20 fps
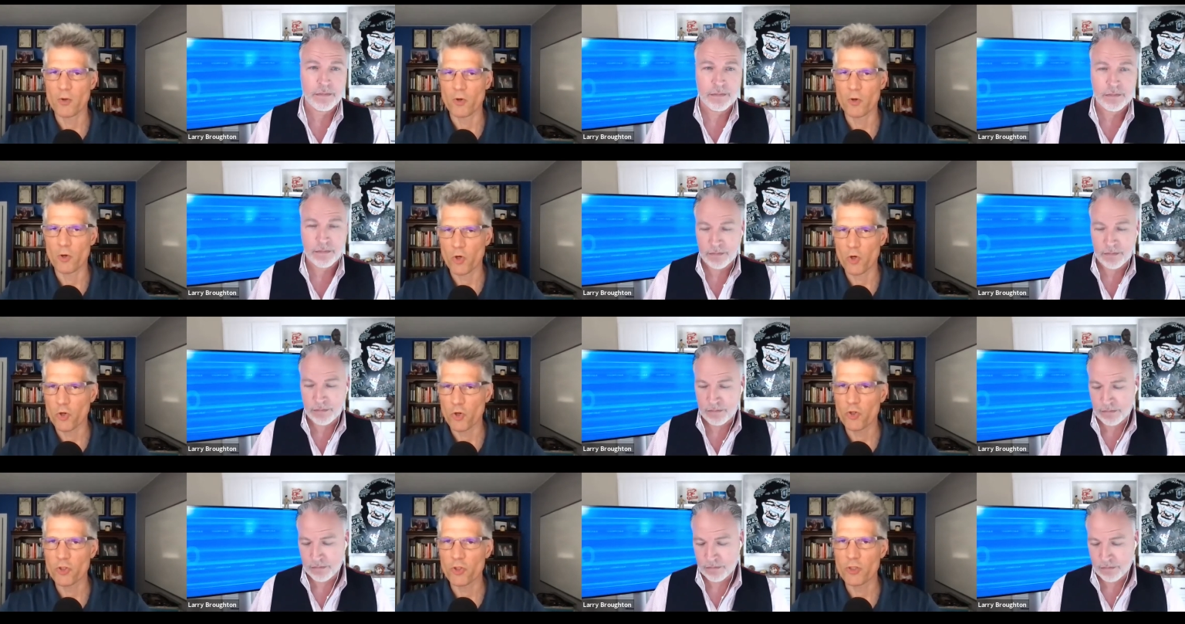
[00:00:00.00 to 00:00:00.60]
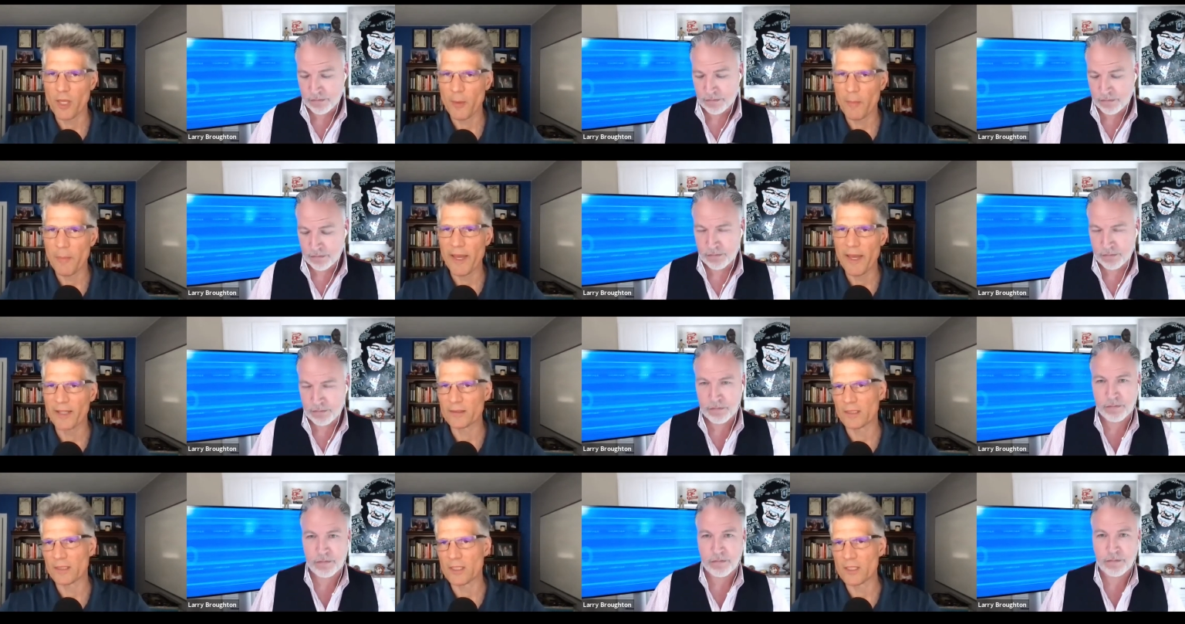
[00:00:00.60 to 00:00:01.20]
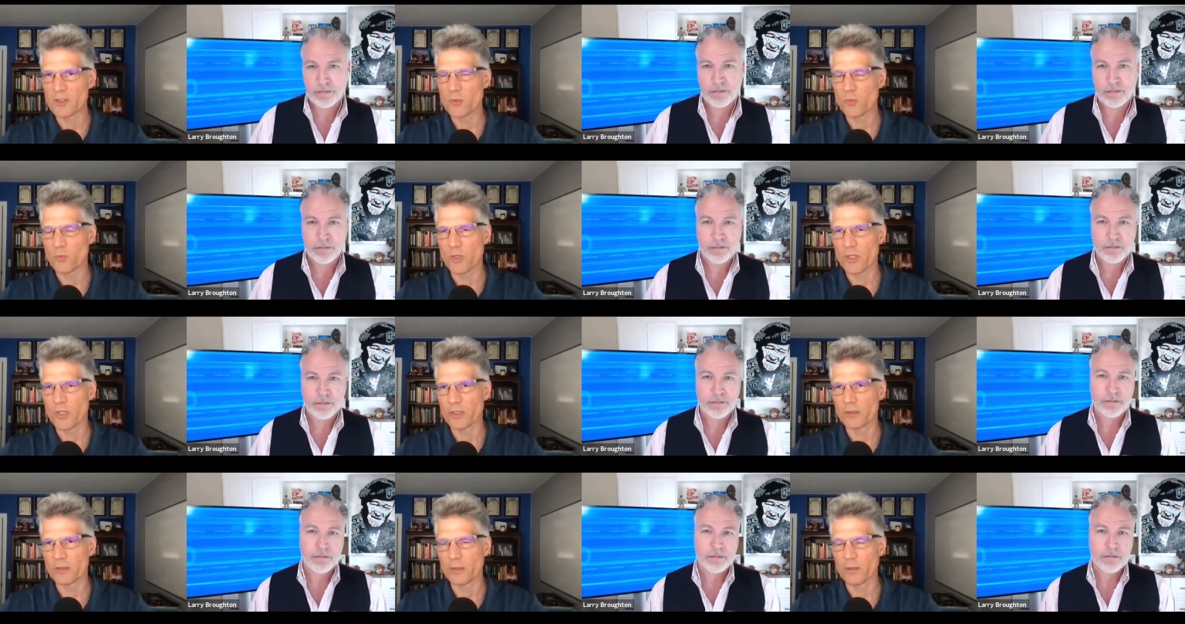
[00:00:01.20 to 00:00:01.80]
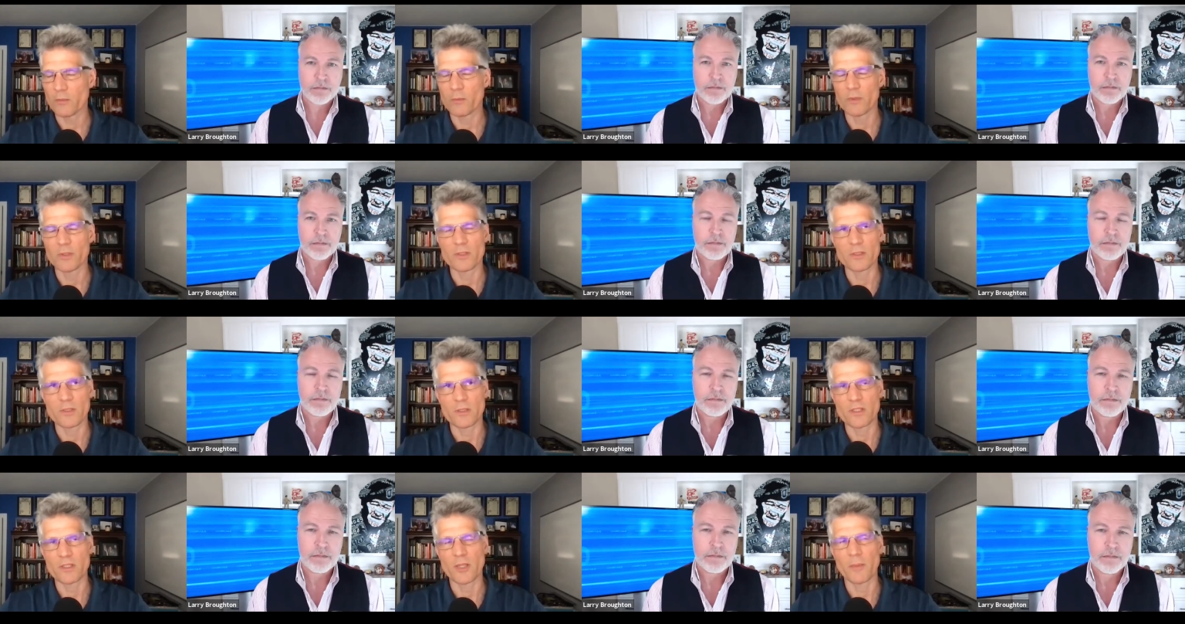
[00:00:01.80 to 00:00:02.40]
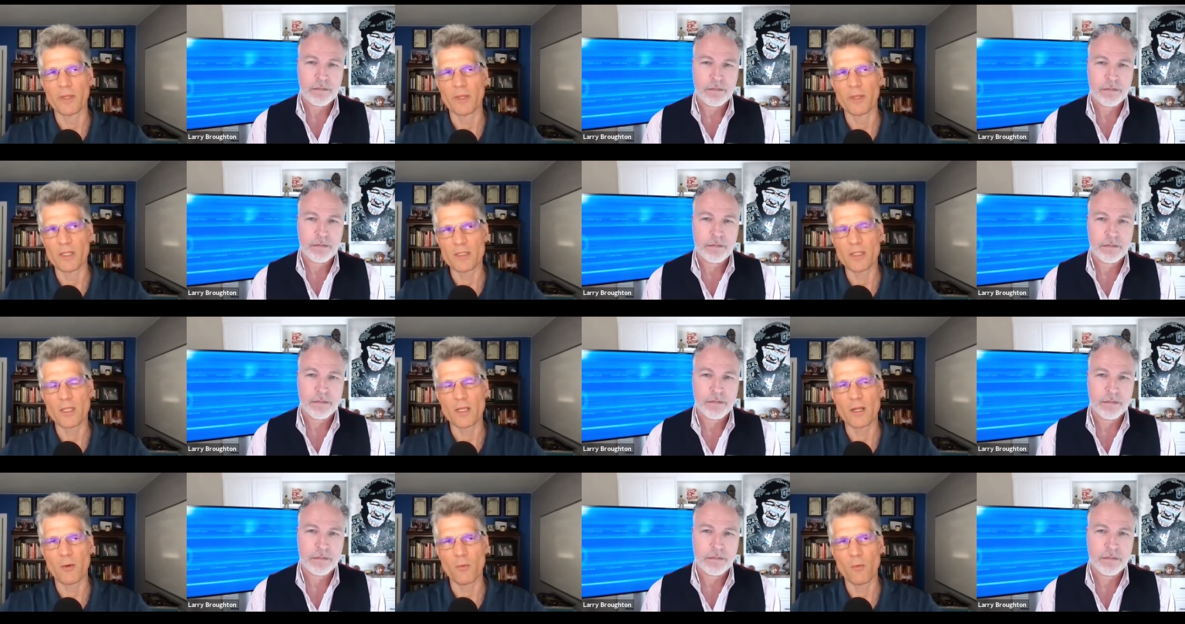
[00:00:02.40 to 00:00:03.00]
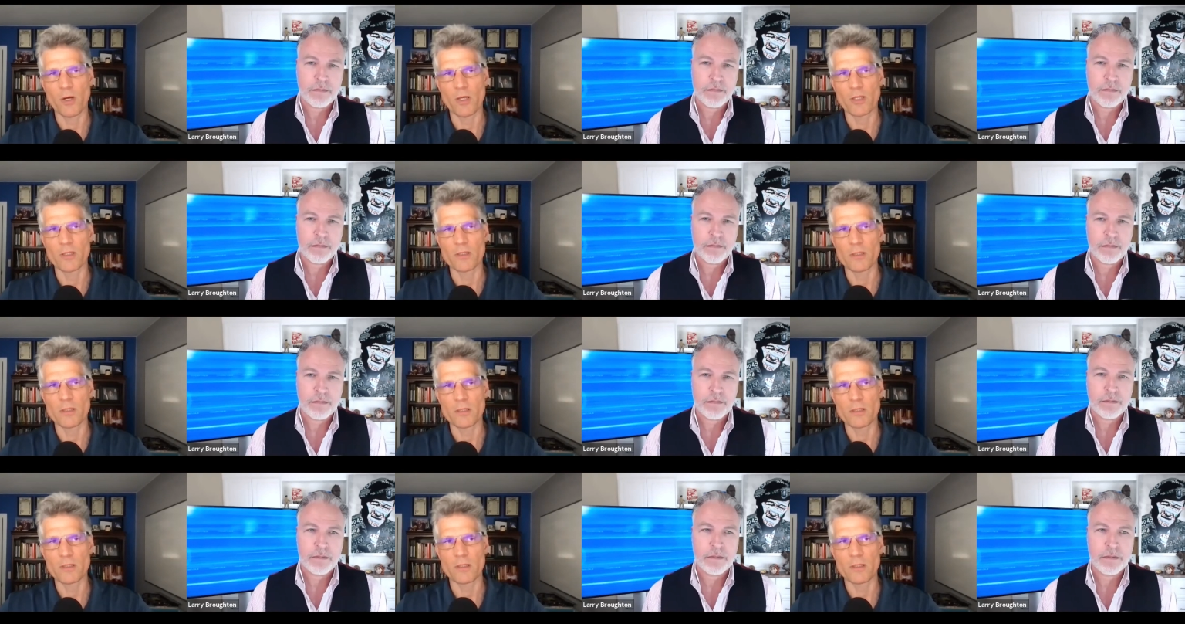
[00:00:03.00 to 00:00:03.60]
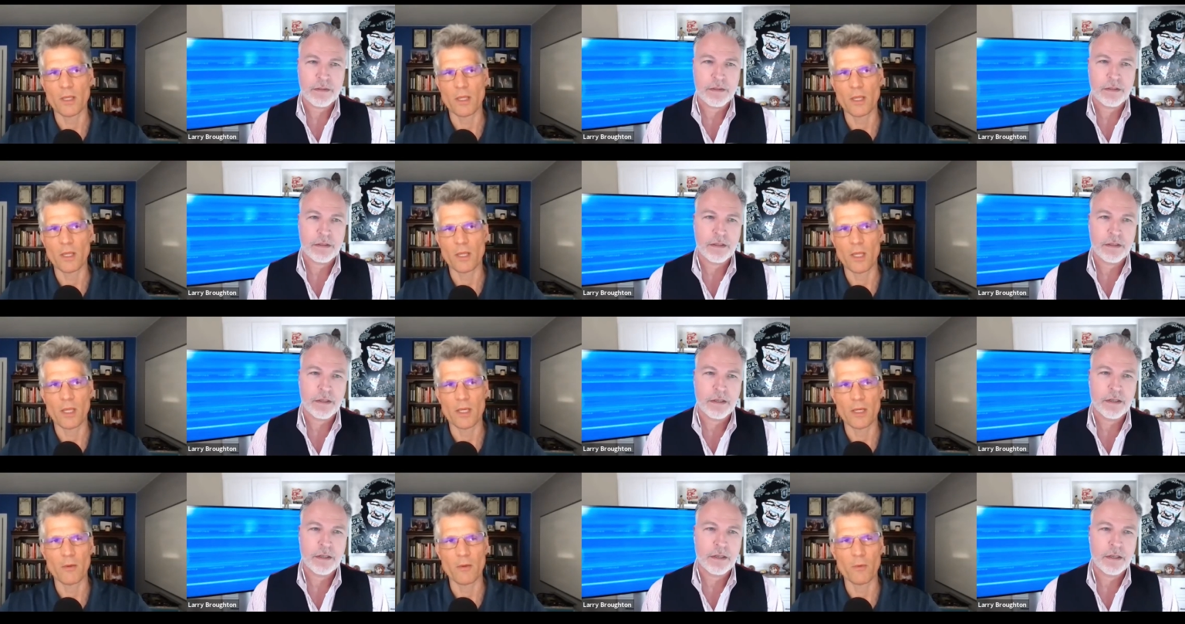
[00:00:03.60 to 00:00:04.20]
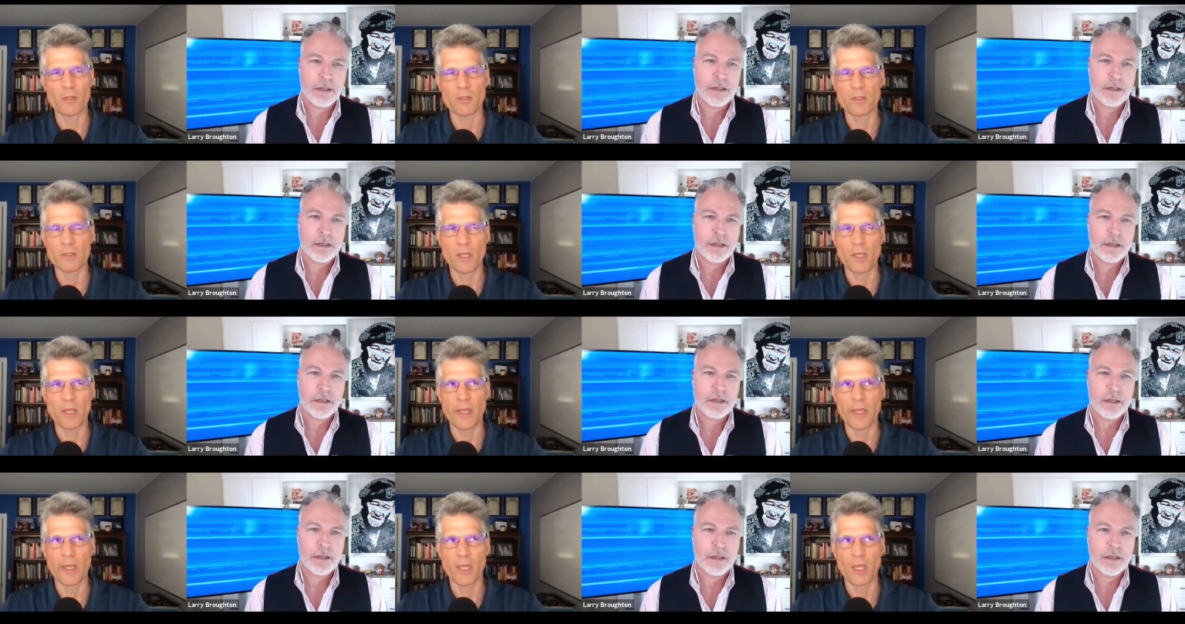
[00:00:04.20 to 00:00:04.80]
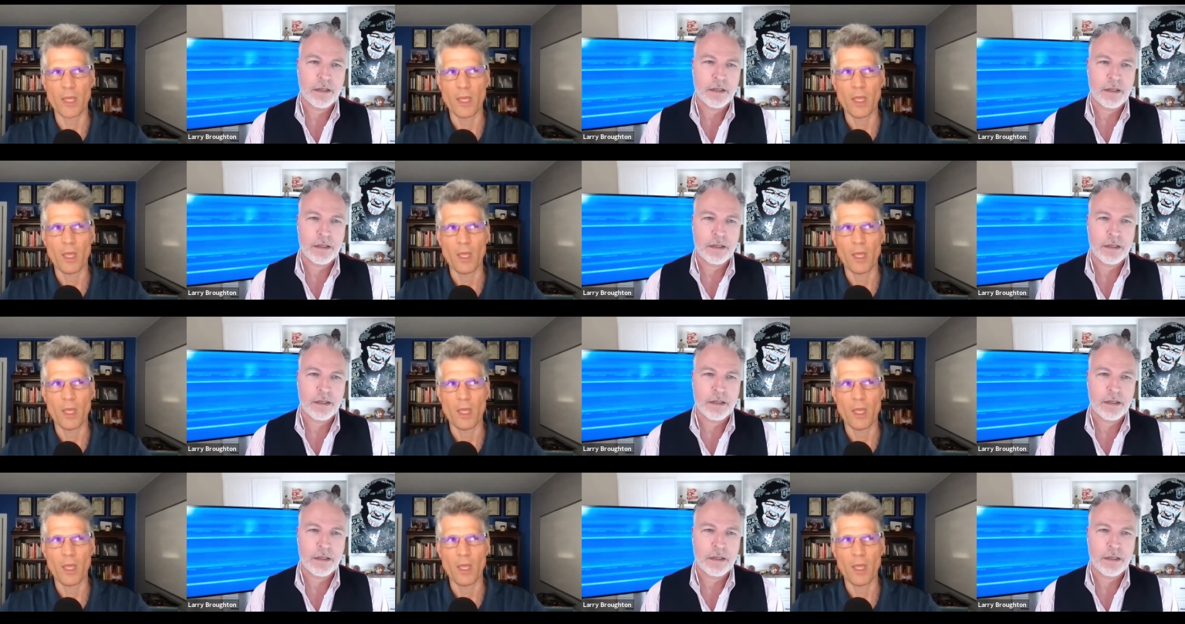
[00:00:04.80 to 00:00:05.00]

Speaker 1: heard about this one, when somebody said it once and it was like,